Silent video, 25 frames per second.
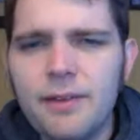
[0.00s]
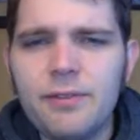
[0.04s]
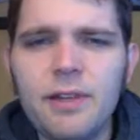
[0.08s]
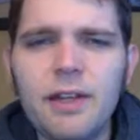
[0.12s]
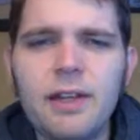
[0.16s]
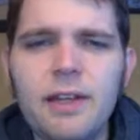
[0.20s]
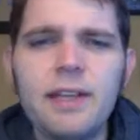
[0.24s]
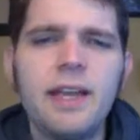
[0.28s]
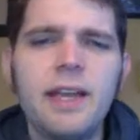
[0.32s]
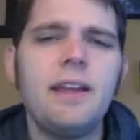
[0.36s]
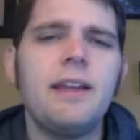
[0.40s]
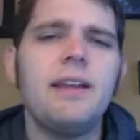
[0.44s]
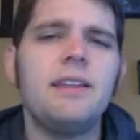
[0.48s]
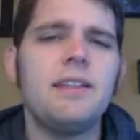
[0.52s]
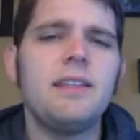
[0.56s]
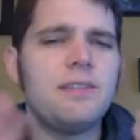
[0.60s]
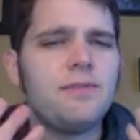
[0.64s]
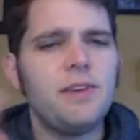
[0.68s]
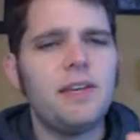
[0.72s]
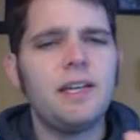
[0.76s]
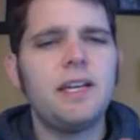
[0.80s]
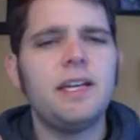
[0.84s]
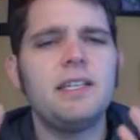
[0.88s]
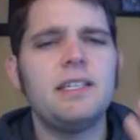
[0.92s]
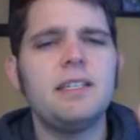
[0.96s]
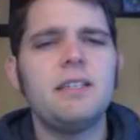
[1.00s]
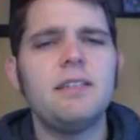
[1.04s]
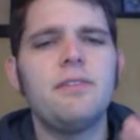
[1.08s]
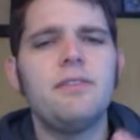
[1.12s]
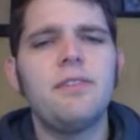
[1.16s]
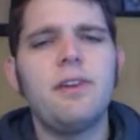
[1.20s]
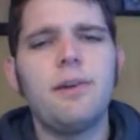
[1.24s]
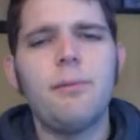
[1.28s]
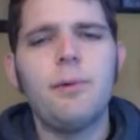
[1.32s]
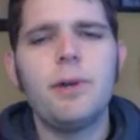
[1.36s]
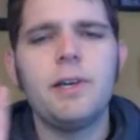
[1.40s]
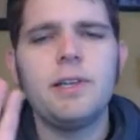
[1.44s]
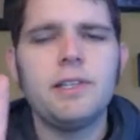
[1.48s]
I kind of had this vague idea that I
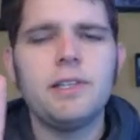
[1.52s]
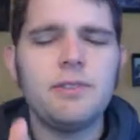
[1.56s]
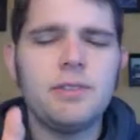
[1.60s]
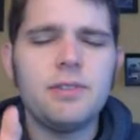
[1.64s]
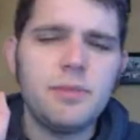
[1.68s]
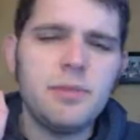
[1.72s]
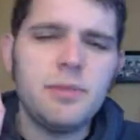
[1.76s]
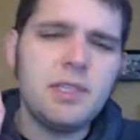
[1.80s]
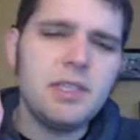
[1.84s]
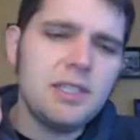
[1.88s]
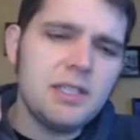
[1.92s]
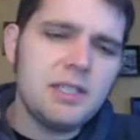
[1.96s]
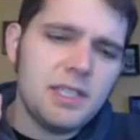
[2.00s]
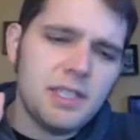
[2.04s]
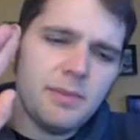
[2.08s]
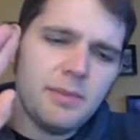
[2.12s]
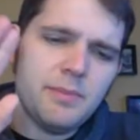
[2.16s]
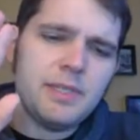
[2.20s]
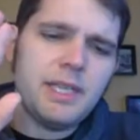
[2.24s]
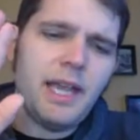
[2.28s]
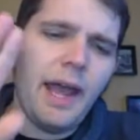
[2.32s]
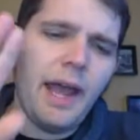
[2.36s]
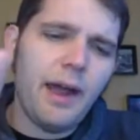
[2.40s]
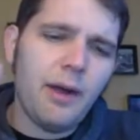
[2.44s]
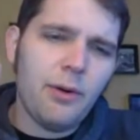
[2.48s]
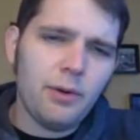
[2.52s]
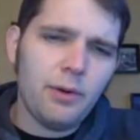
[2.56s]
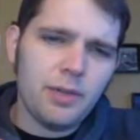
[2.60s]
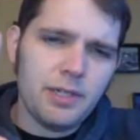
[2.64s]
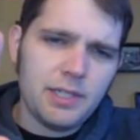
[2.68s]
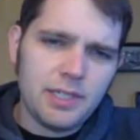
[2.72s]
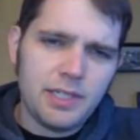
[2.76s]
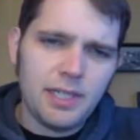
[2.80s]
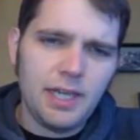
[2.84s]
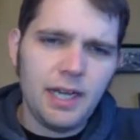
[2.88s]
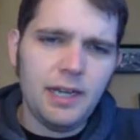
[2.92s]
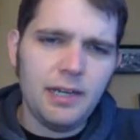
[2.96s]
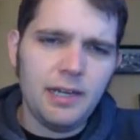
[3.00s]
wanted to do something Sim Tower
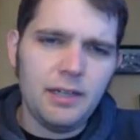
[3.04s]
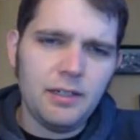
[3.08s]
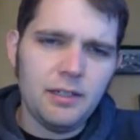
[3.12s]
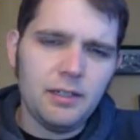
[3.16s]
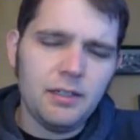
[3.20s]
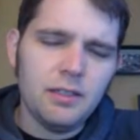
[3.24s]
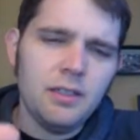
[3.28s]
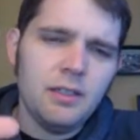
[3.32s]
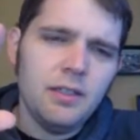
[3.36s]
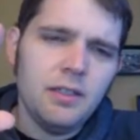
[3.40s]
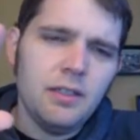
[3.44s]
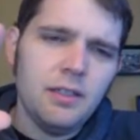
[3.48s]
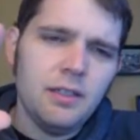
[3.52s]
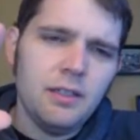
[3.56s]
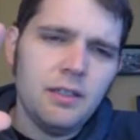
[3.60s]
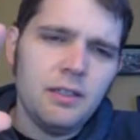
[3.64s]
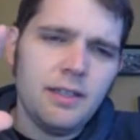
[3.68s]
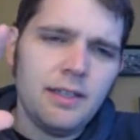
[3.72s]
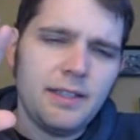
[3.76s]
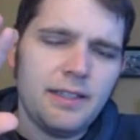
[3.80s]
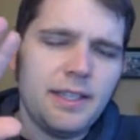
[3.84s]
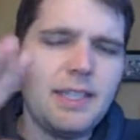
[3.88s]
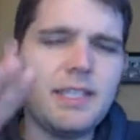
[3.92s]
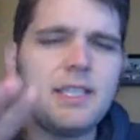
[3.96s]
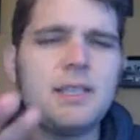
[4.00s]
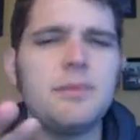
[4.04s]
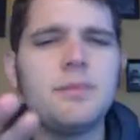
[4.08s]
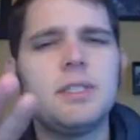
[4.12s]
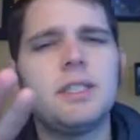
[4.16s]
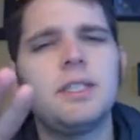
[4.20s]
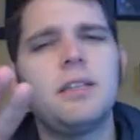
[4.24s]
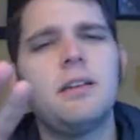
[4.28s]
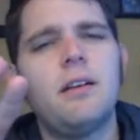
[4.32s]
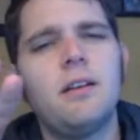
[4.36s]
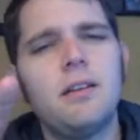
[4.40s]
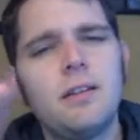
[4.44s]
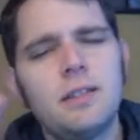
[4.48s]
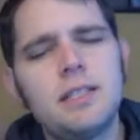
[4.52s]
style. Like that seems like an
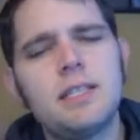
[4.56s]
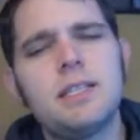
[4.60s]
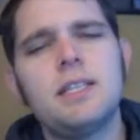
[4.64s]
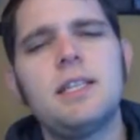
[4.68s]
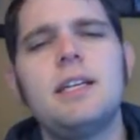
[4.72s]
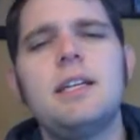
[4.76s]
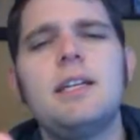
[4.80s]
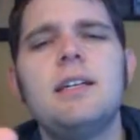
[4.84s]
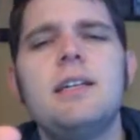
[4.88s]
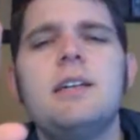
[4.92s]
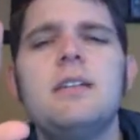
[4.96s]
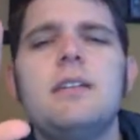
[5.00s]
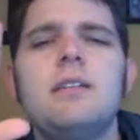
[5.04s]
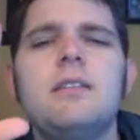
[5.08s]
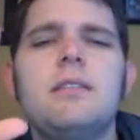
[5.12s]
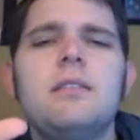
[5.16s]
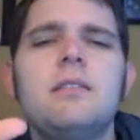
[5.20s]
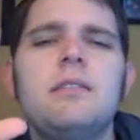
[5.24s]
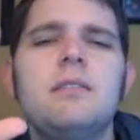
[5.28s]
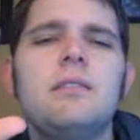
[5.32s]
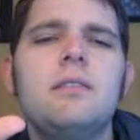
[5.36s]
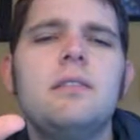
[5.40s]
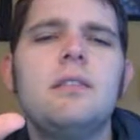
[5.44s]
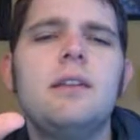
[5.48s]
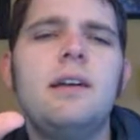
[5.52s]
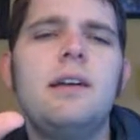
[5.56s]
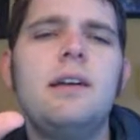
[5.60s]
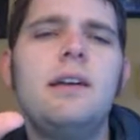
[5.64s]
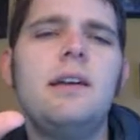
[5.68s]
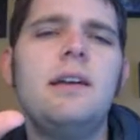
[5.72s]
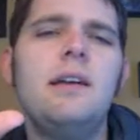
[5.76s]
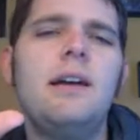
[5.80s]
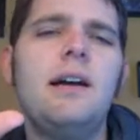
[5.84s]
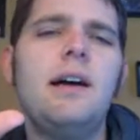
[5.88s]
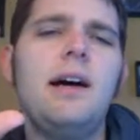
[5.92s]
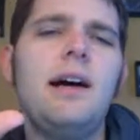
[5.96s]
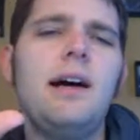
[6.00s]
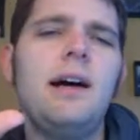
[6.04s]
art style
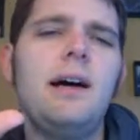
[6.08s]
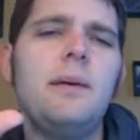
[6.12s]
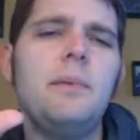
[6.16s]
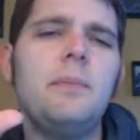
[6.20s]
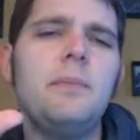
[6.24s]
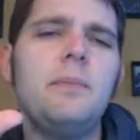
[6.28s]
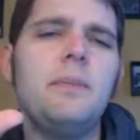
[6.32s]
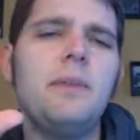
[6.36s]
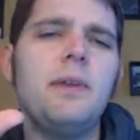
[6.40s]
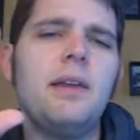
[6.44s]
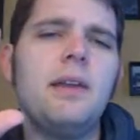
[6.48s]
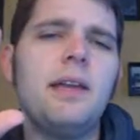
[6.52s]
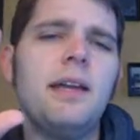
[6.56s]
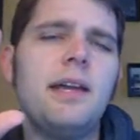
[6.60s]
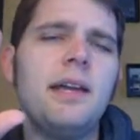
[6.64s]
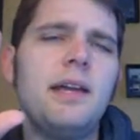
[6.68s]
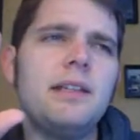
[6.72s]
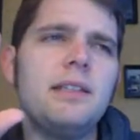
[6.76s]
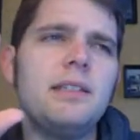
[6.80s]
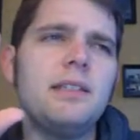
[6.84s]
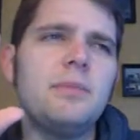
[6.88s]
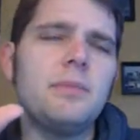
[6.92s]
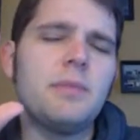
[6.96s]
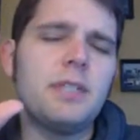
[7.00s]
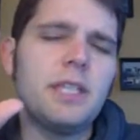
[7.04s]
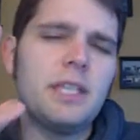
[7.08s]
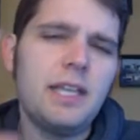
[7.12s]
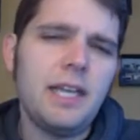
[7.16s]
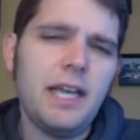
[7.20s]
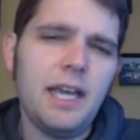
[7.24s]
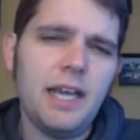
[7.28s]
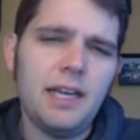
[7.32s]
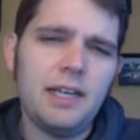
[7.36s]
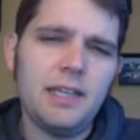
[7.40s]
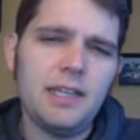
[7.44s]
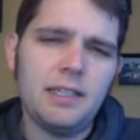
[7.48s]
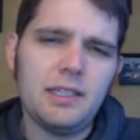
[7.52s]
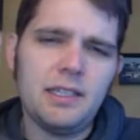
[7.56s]
and a
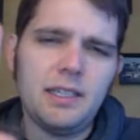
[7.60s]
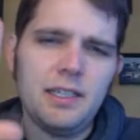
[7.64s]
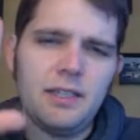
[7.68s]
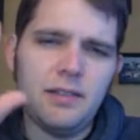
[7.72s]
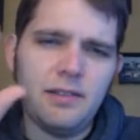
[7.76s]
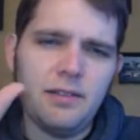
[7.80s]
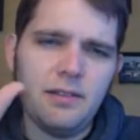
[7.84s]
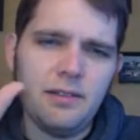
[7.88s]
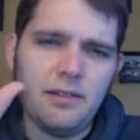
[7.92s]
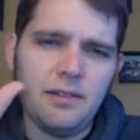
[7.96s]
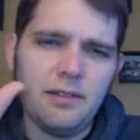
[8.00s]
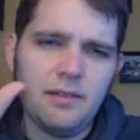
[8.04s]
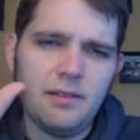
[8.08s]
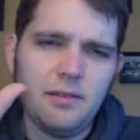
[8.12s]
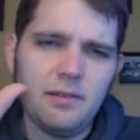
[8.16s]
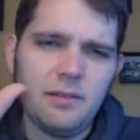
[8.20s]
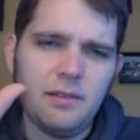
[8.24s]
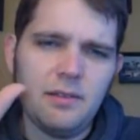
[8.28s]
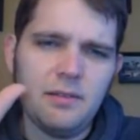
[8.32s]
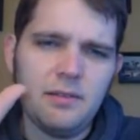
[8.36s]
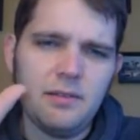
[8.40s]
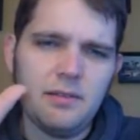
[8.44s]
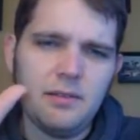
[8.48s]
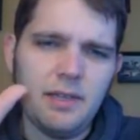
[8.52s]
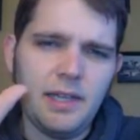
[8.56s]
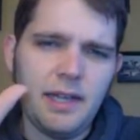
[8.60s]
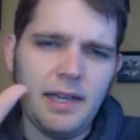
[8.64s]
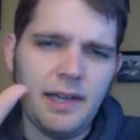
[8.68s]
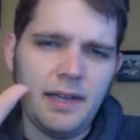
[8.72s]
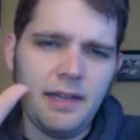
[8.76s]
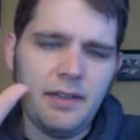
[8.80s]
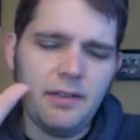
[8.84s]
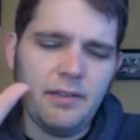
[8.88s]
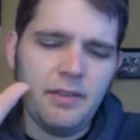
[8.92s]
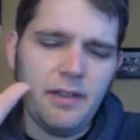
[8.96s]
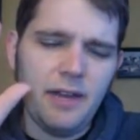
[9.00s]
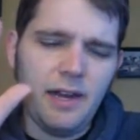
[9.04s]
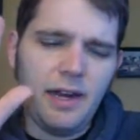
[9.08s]
mechanic like
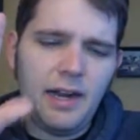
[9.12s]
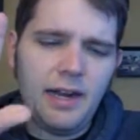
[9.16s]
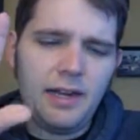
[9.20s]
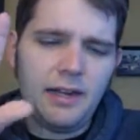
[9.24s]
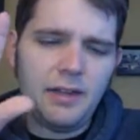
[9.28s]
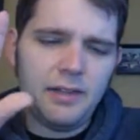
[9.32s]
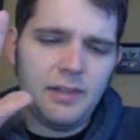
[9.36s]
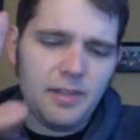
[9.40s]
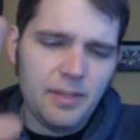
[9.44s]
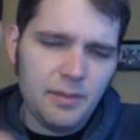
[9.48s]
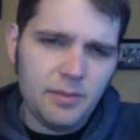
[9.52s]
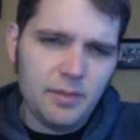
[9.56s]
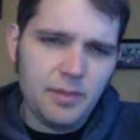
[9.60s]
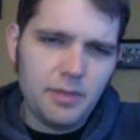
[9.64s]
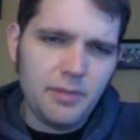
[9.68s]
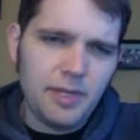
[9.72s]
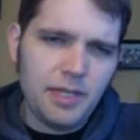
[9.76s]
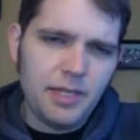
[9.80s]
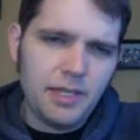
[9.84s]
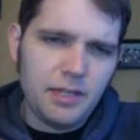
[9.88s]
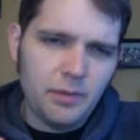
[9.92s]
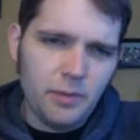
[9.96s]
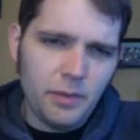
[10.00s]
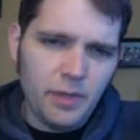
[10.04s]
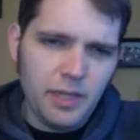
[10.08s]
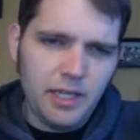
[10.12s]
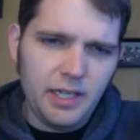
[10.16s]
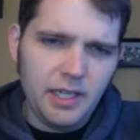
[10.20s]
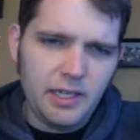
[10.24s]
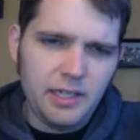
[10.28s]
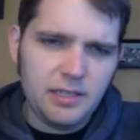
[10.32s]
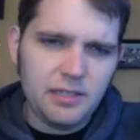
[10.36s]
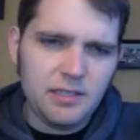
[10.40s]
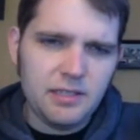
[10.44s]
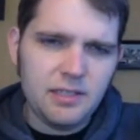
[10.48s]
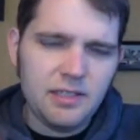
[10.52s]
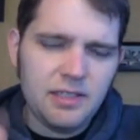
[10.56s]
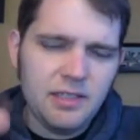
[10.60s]
that I could implement in a
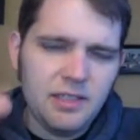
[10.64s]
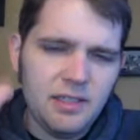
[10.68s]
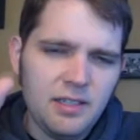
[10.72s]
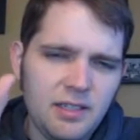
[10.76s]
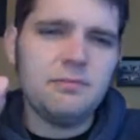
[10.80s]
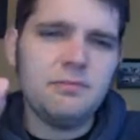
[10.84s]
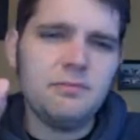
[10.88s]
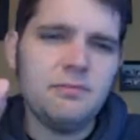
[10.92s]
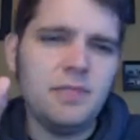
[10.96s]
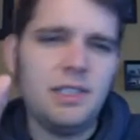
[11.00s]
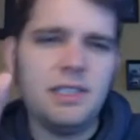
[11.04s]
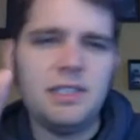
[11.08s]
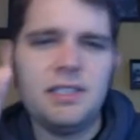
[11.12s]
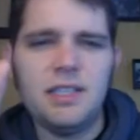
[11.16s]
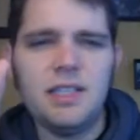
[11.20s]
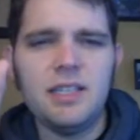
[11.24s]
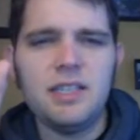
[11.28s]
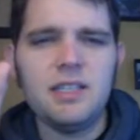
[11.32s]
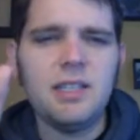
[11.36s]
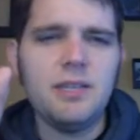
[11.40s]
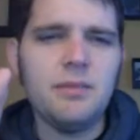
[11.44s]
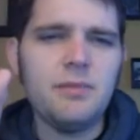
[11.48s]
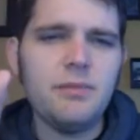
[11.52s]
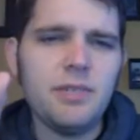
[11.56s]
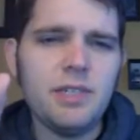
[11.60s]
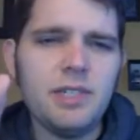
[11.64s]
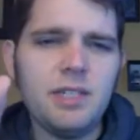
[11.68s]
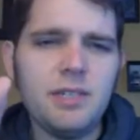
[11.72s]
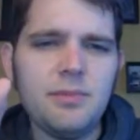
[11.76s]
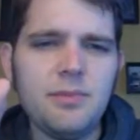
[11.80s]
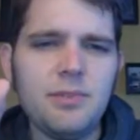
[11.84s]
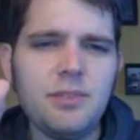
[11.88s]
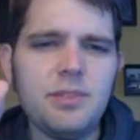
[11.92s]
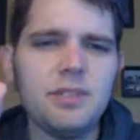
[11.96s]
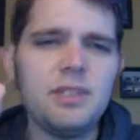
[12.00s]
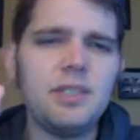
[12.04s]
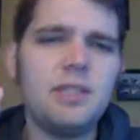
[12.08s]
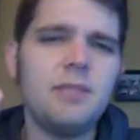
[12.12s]
weekend. It seemed
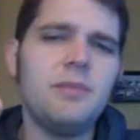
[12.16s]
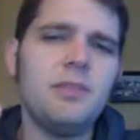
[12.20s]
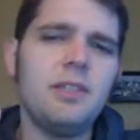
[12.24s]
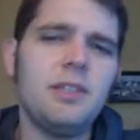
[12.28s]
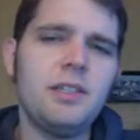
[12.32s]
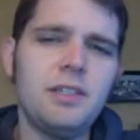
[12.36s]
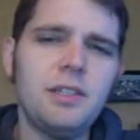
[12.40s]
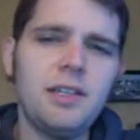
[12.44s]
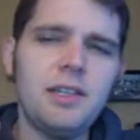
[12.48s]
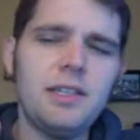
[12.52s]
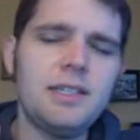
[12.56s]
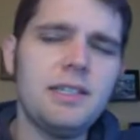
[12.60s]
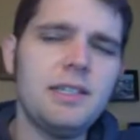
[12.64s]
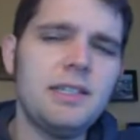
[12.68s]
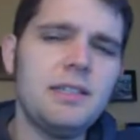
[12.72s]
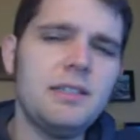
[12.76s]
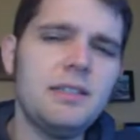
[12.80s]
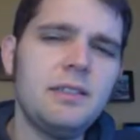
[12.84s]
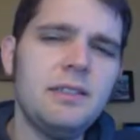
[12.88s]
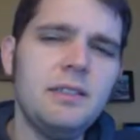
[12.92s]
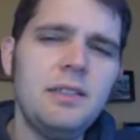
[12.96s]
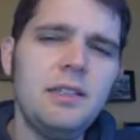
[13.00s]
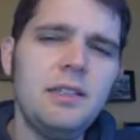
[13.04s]
reasonable. It seemed like a good idea.